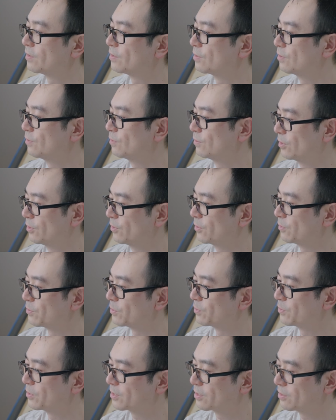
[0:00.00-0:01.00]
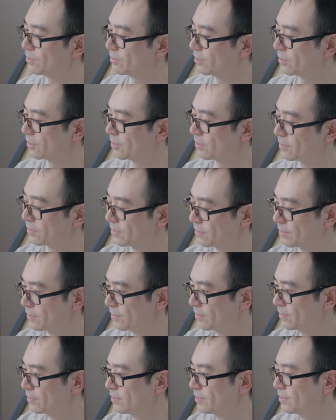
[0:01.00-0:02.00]
Don't worry, we will go there.
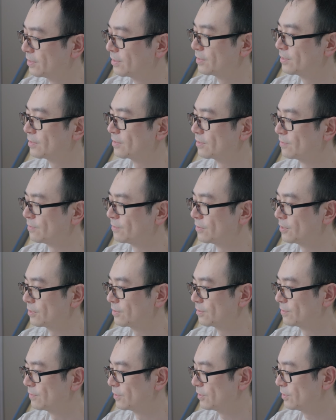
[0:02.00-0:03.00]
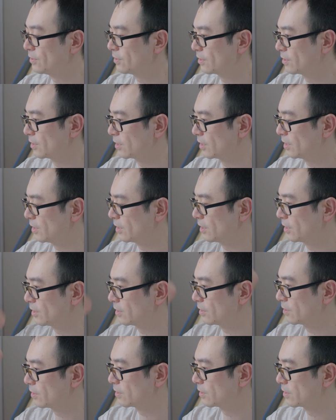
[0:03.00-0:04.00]
So first of all, the A
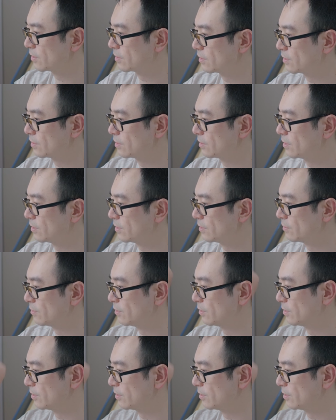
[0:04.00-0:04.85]
link has a